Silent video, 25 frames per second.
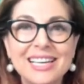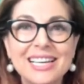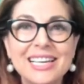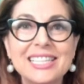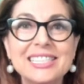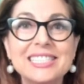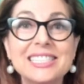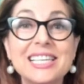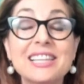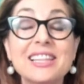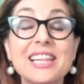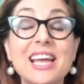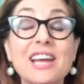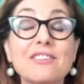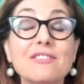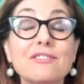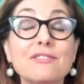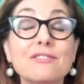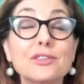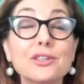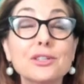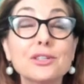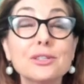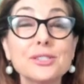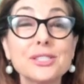It's in that
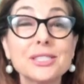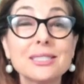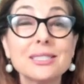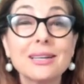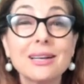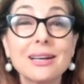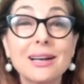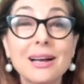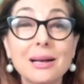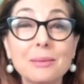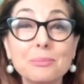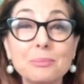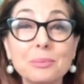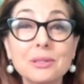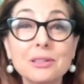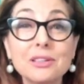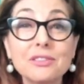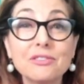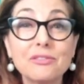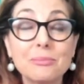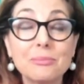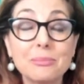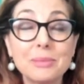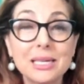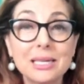first couple
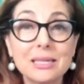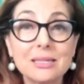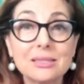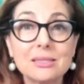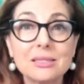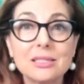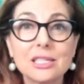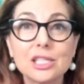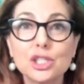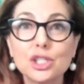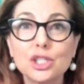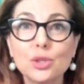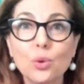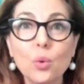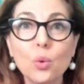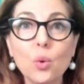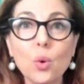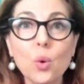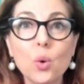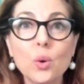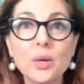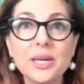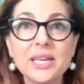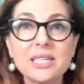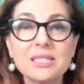of minutes that your
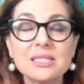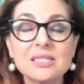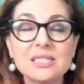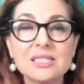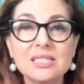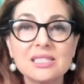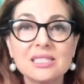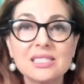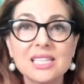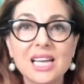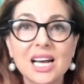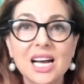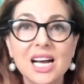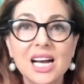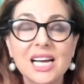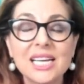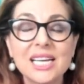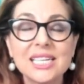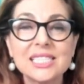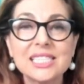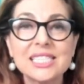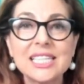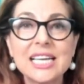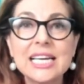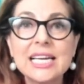audience
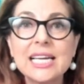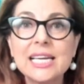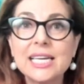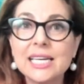decides,